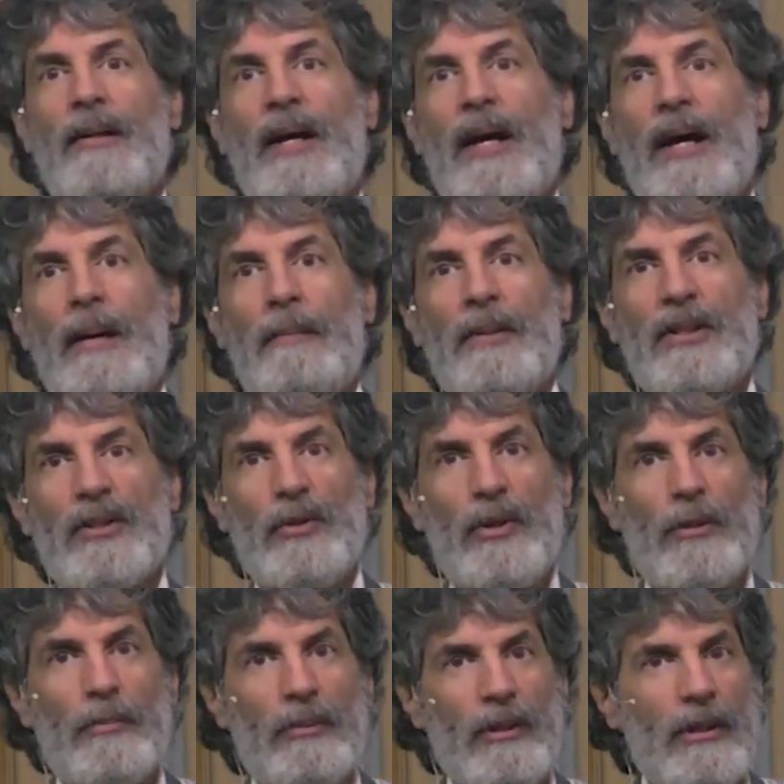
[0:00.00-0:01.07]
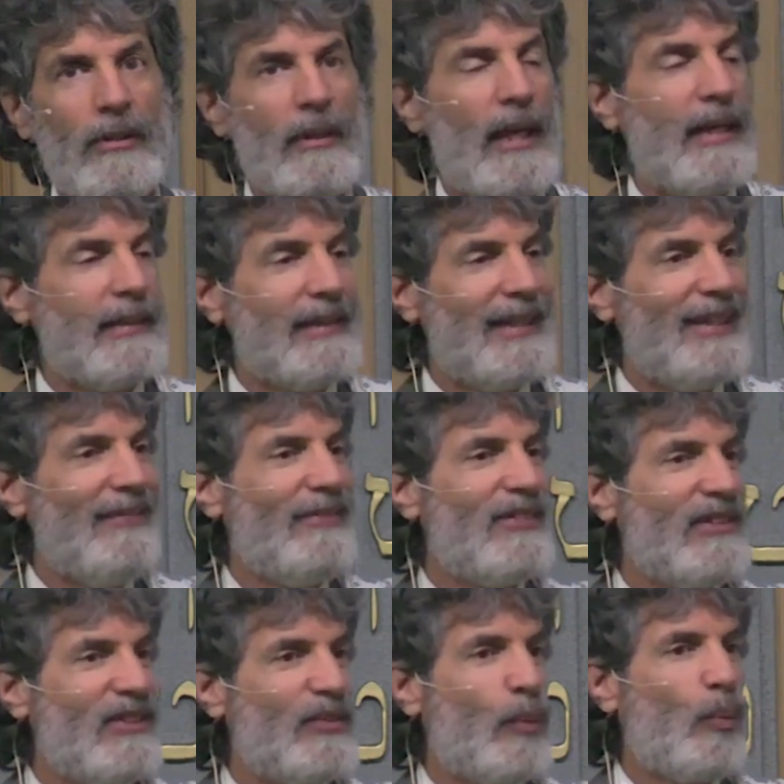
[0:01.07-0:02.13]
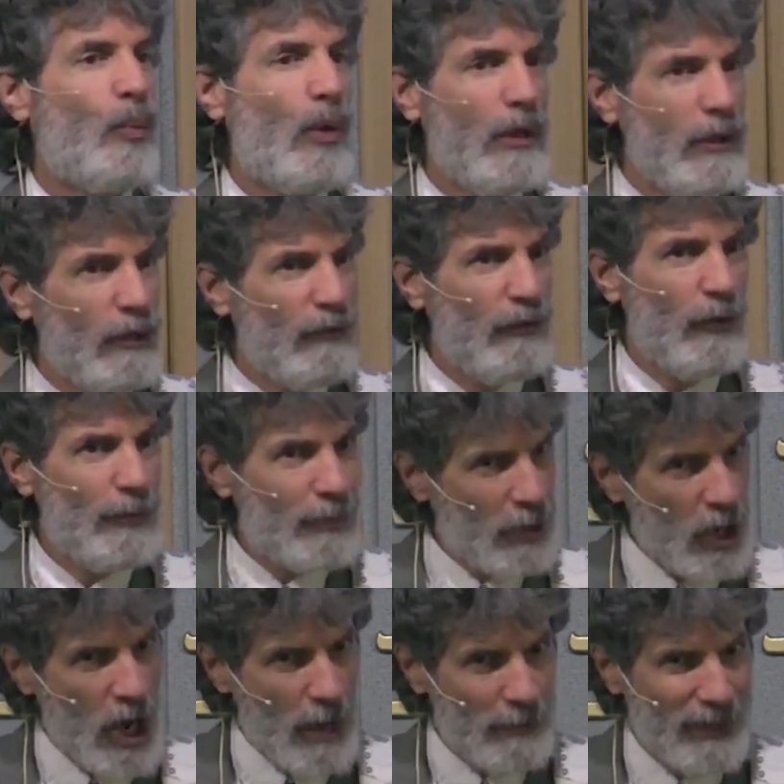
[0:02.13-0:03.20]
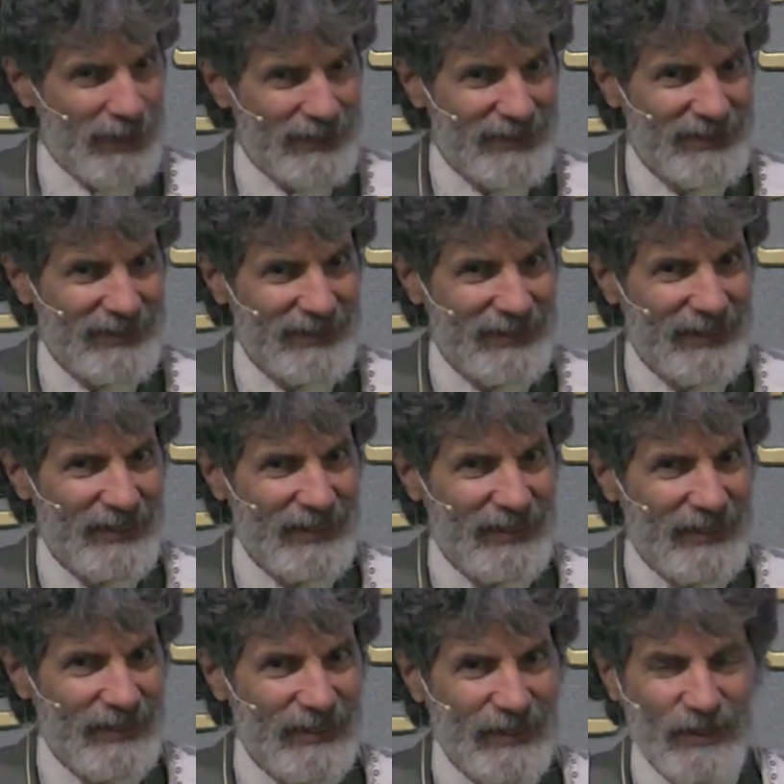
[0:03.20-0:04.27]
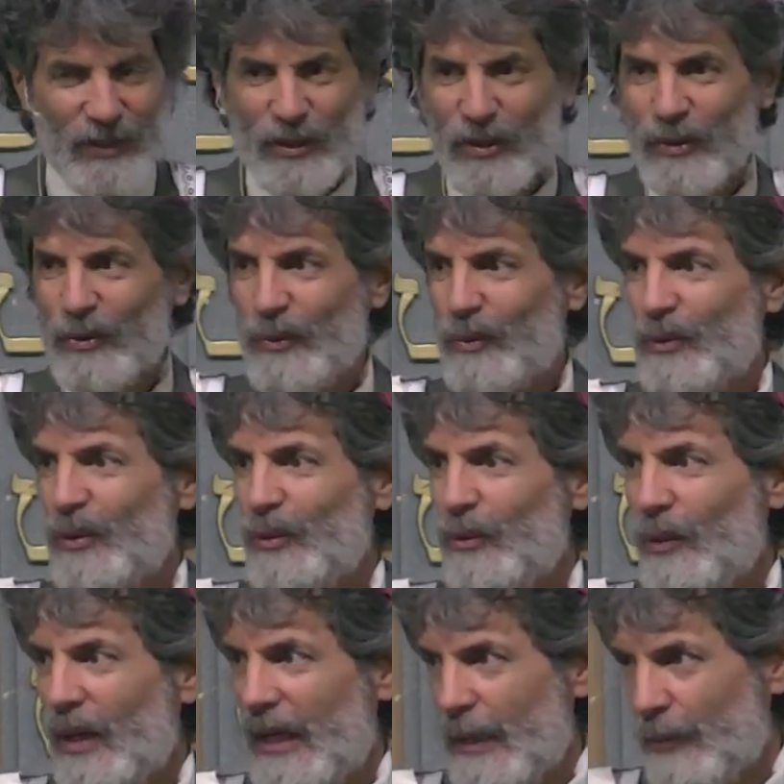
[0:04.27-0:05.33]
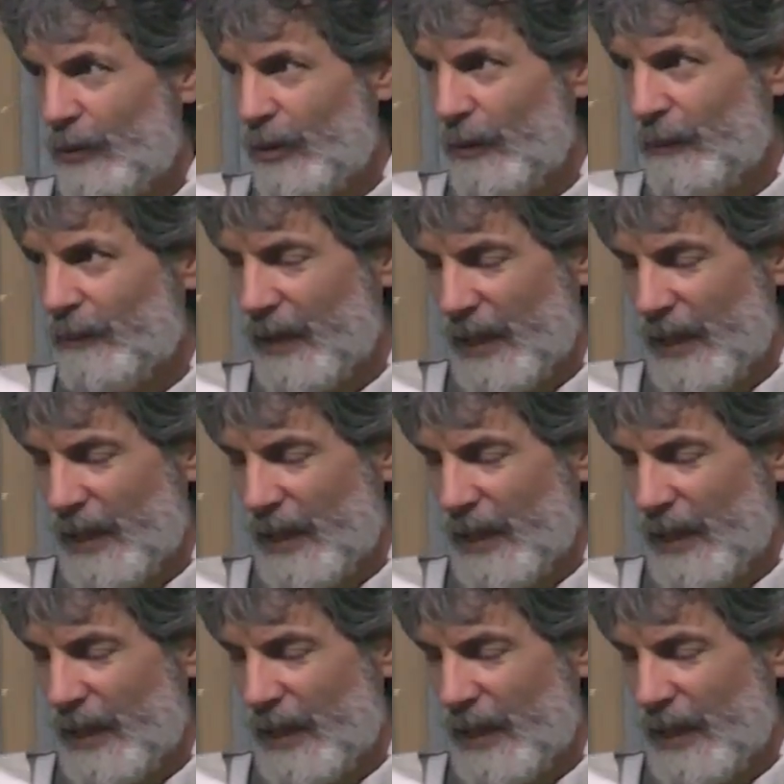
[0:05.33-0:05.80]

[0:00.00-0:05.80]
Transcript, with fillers: Uh, but the Lord appeared and gives this wonderful promise to, to Abram.